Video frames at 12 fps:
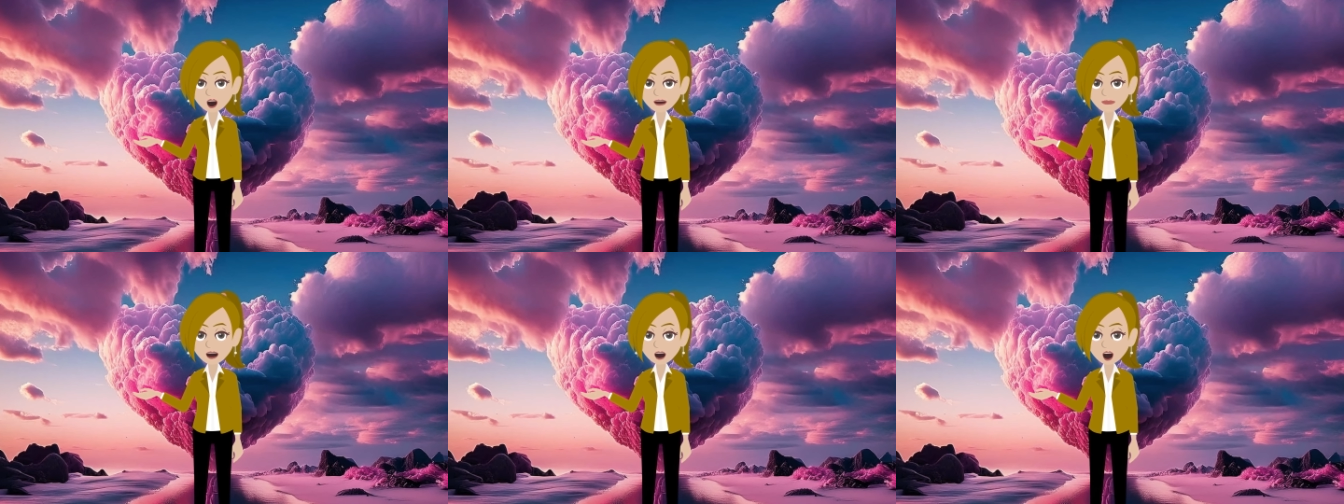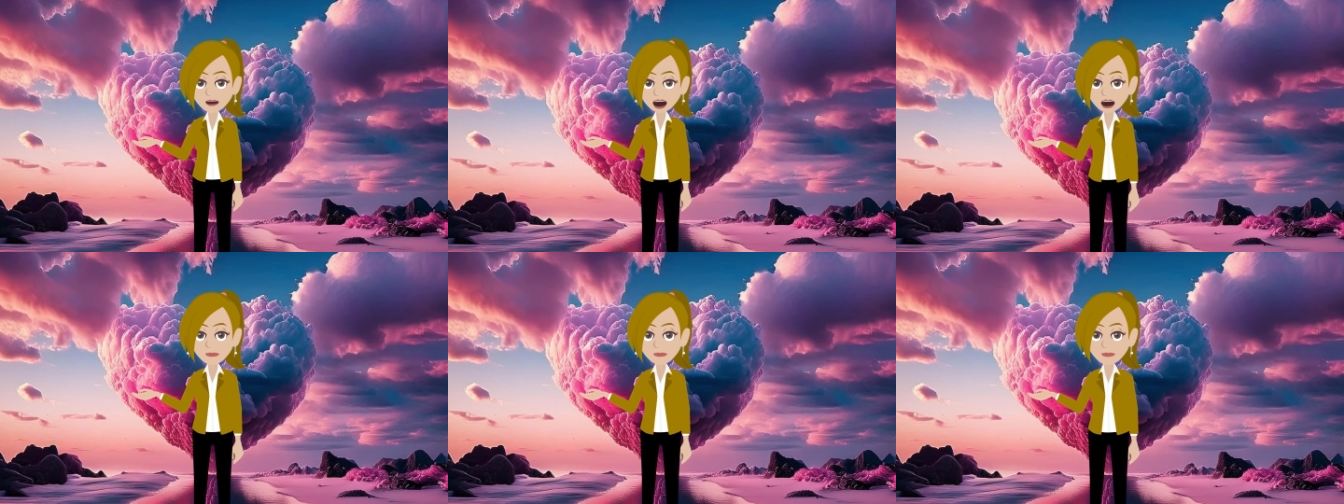And even
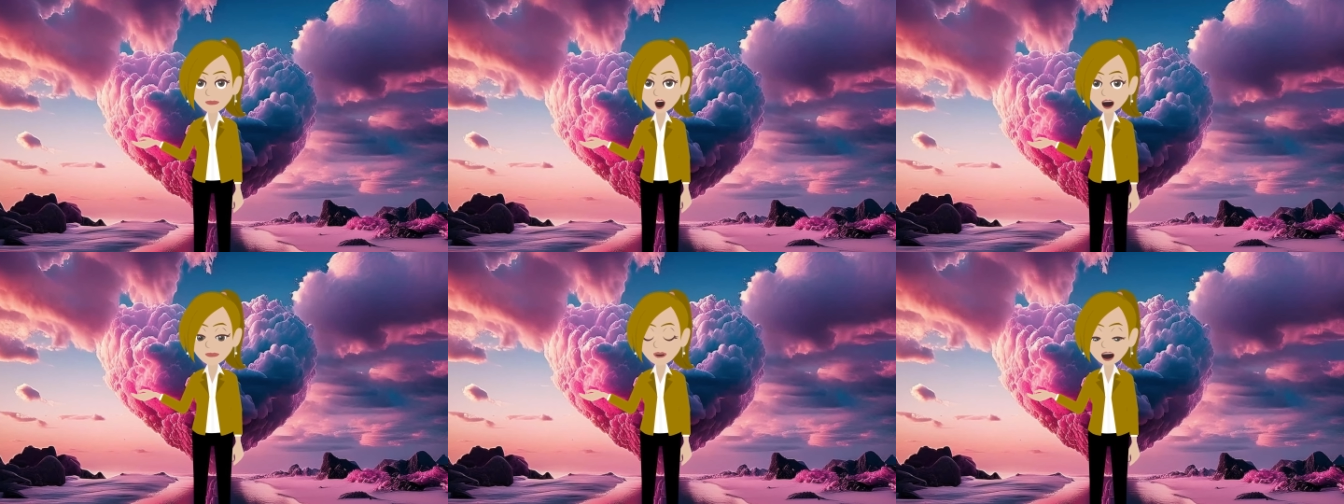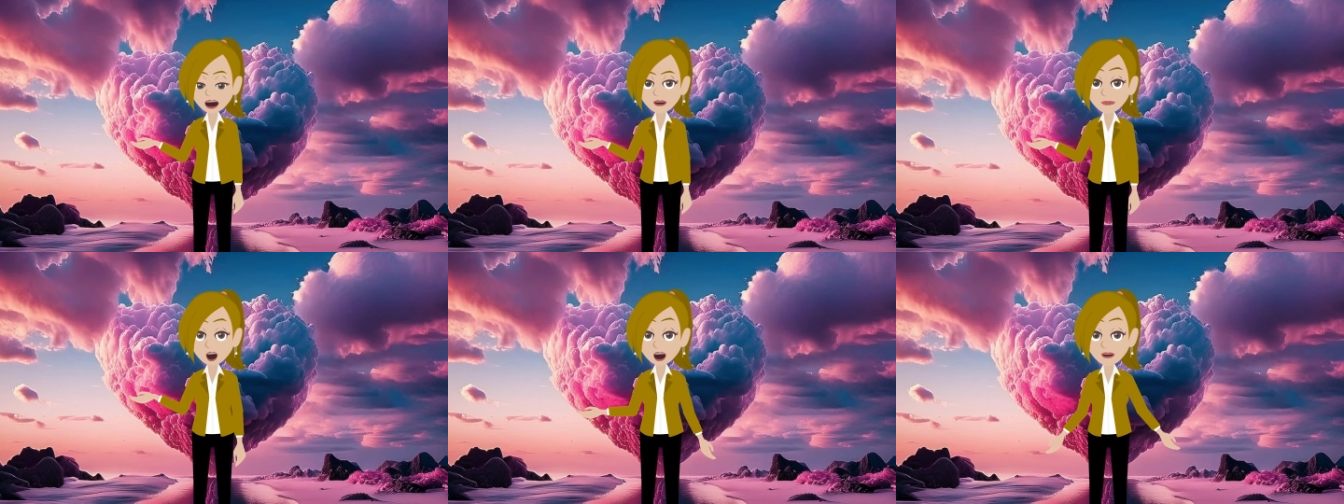though you
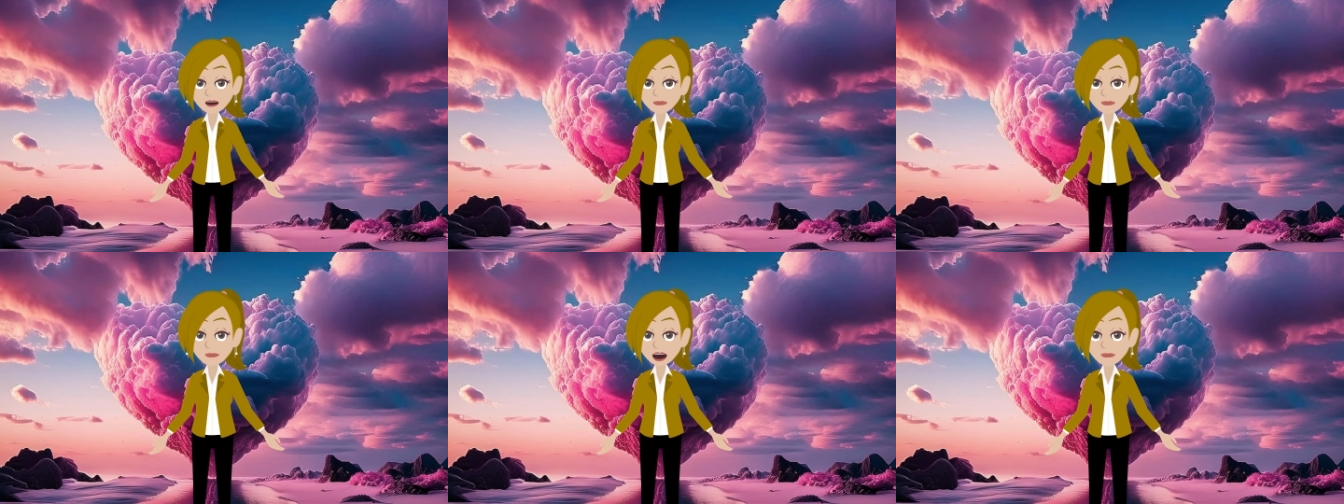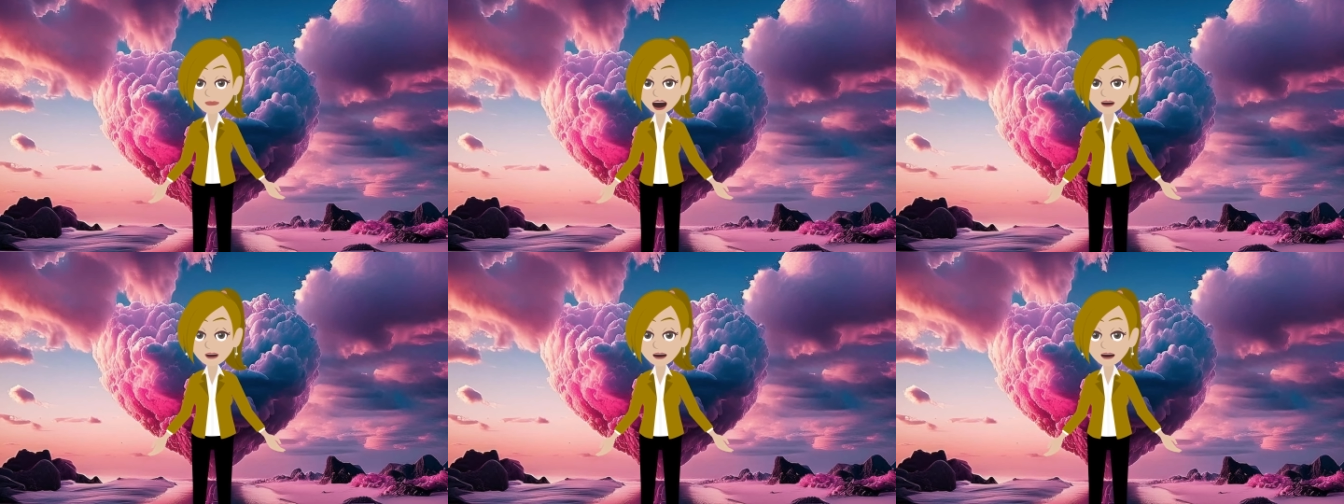can't maybe speak
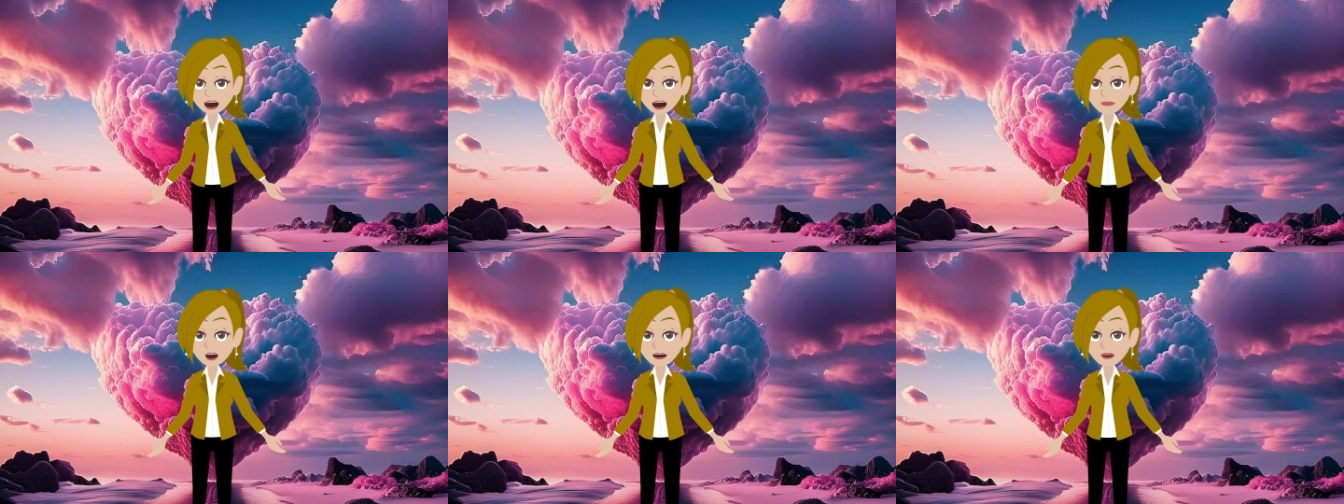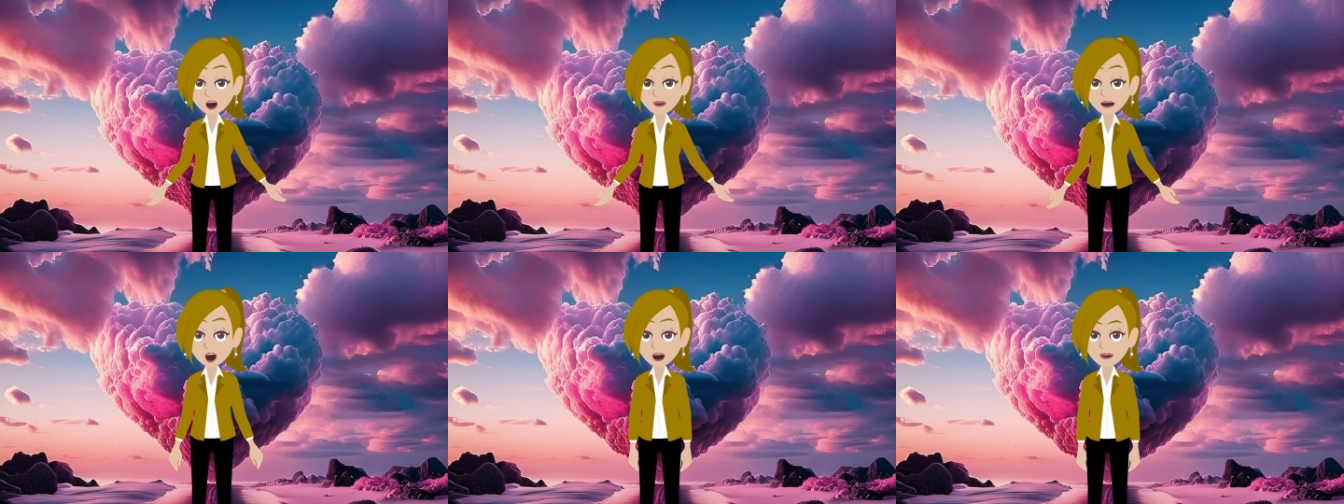what you want because you're
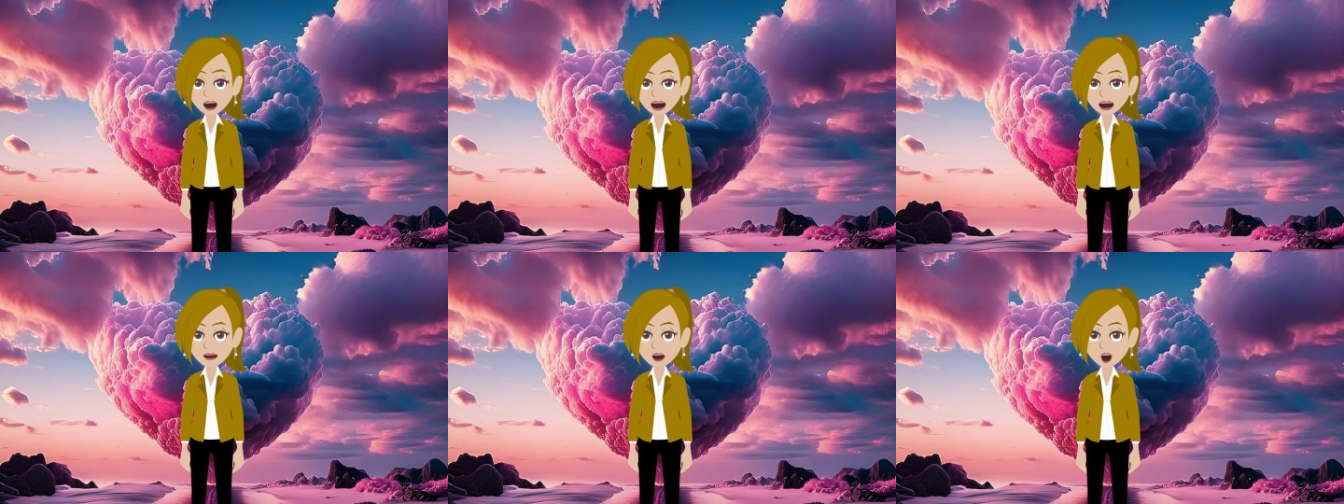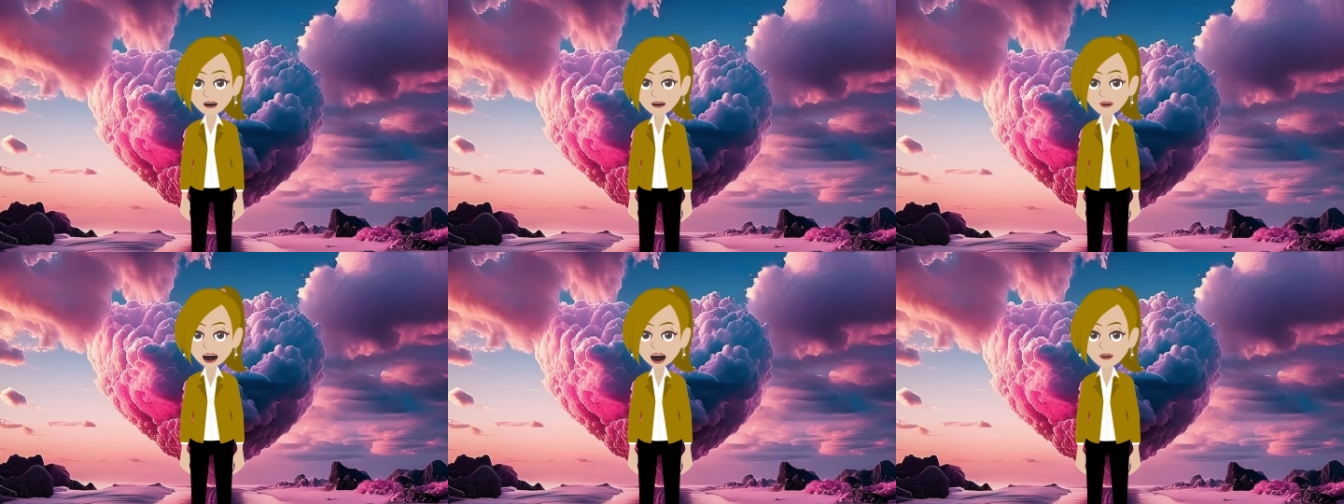so embroiled in what
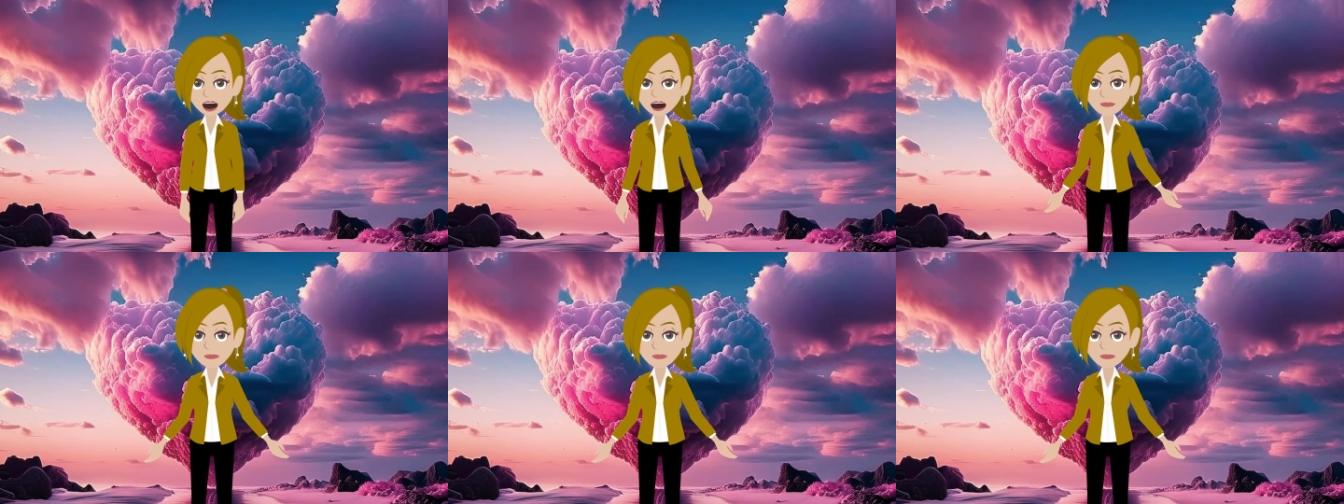you don't want,